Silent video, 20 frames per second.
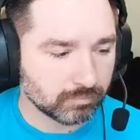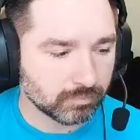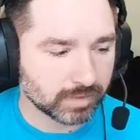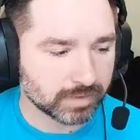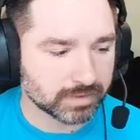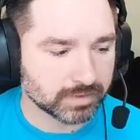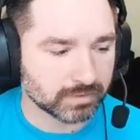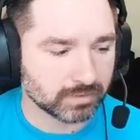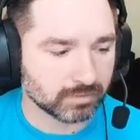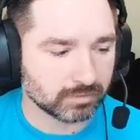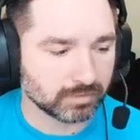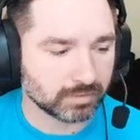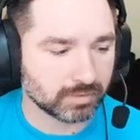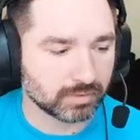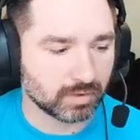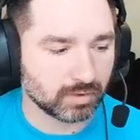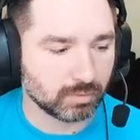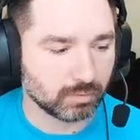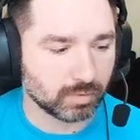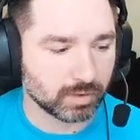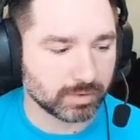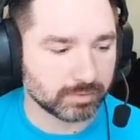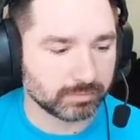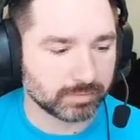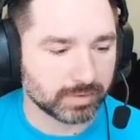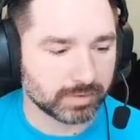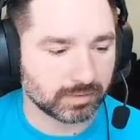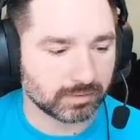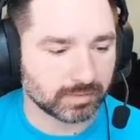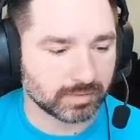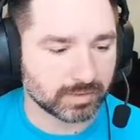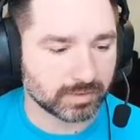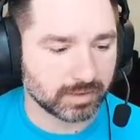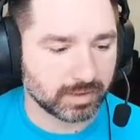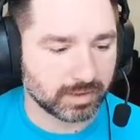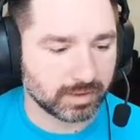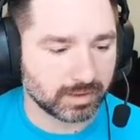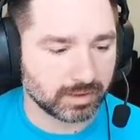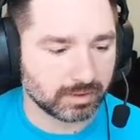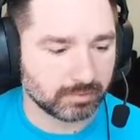And so if you don't want to be using
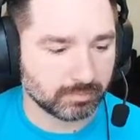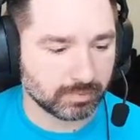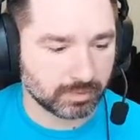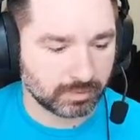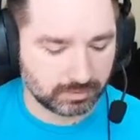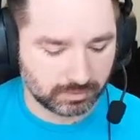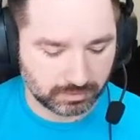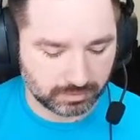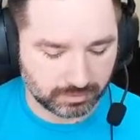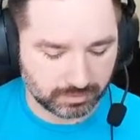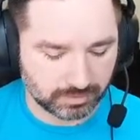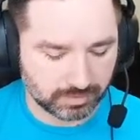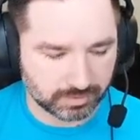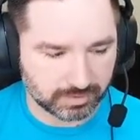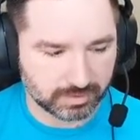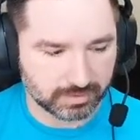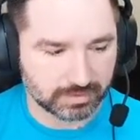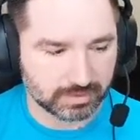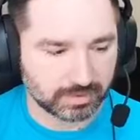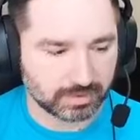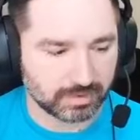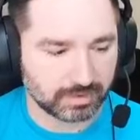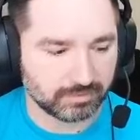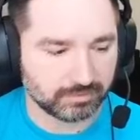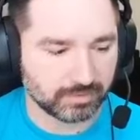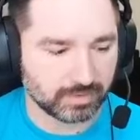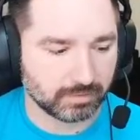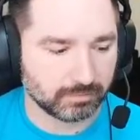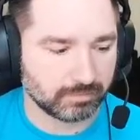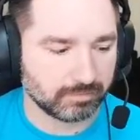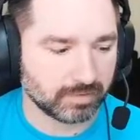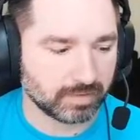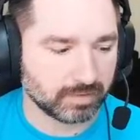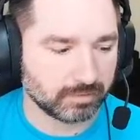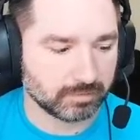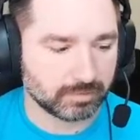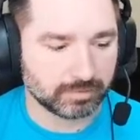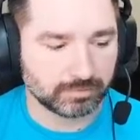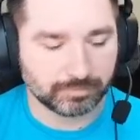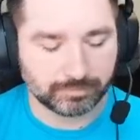that anymore, you can just unset that environment
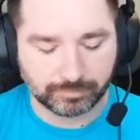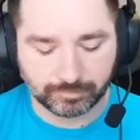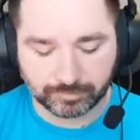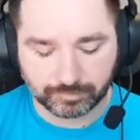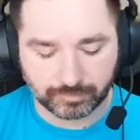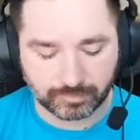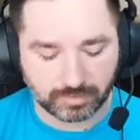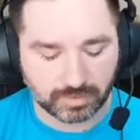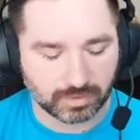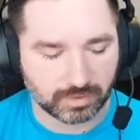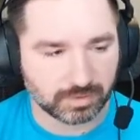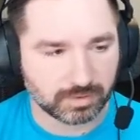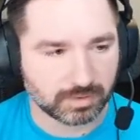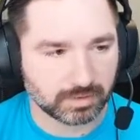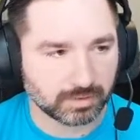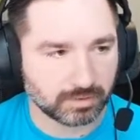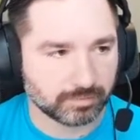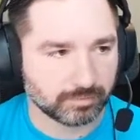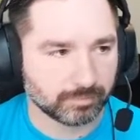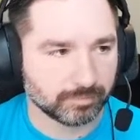variable. You're good to go.